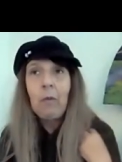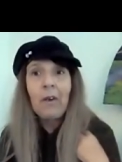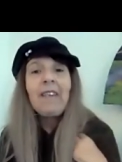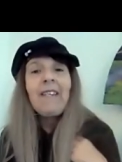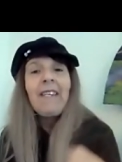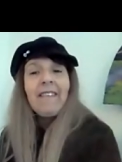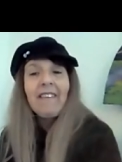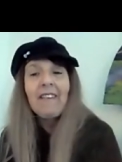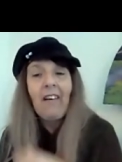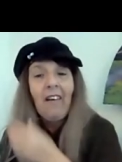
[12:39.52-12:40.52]
what you need
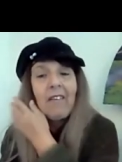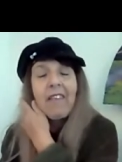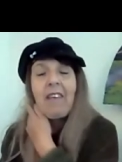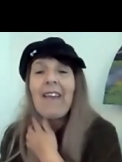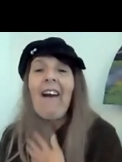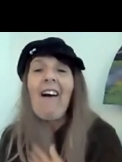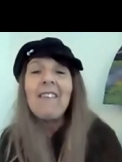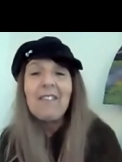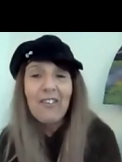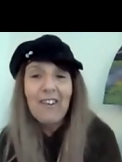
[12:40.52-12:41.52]
to know, you get
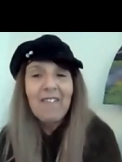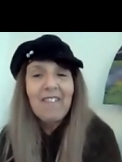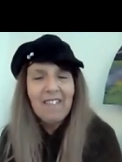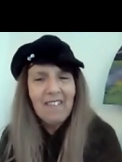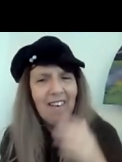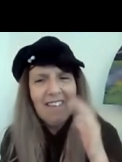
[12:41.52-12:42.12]
hundreds.